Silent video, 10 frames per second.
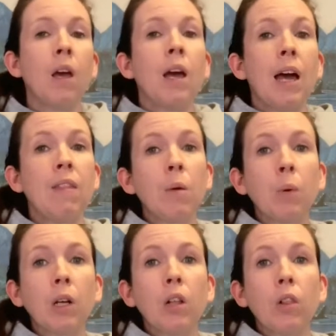And then
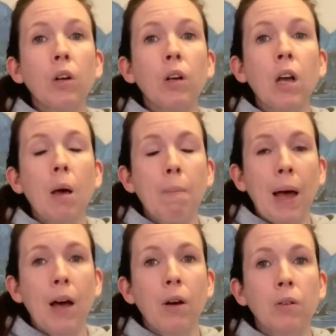we're going to learn
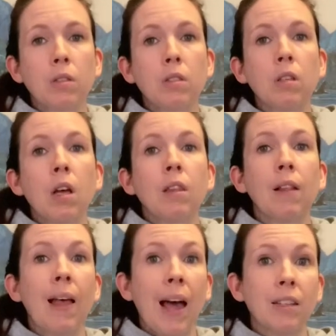about
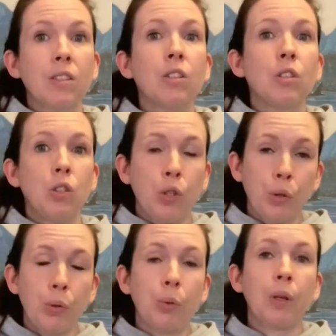the last
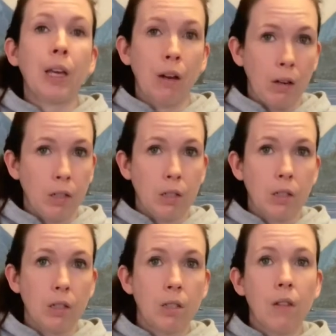two
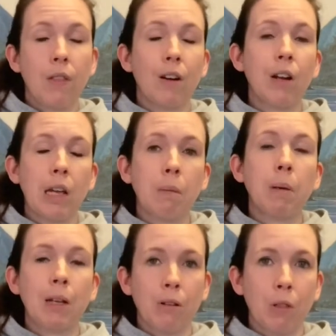characters that are in
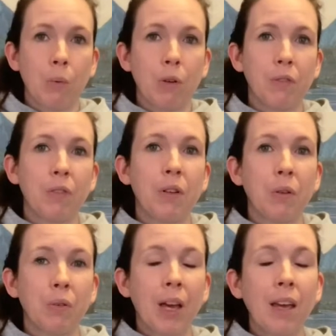Peter and the Wolf,
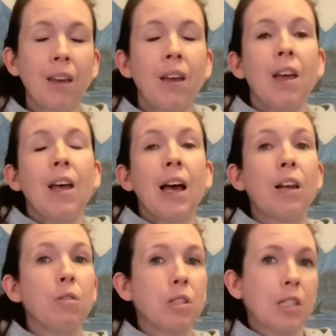okay? I
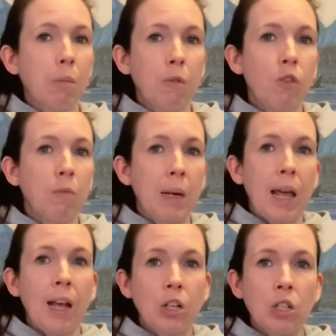know some of you have
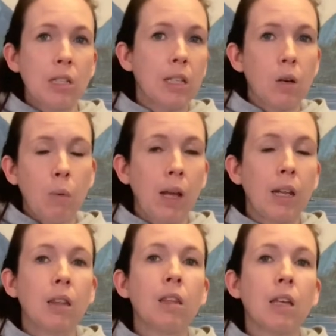been anxiously
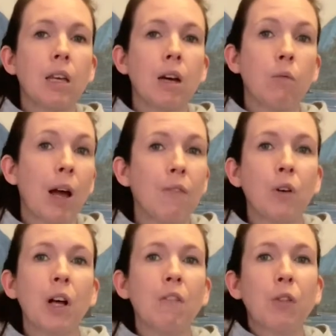awaiting the
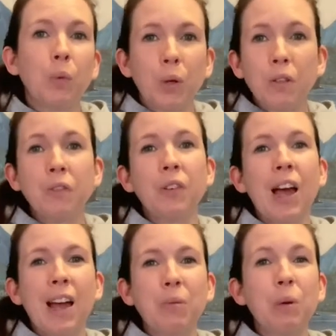arrival of the wolf,
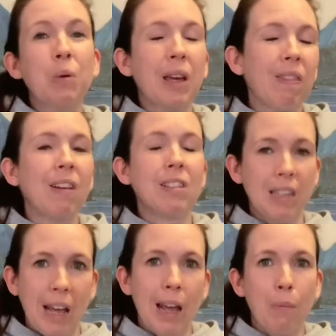and we will get there
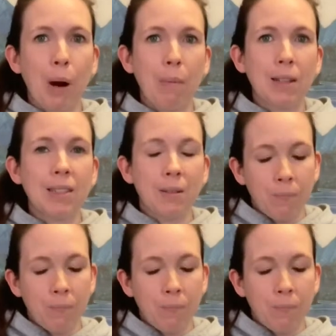today, I promise.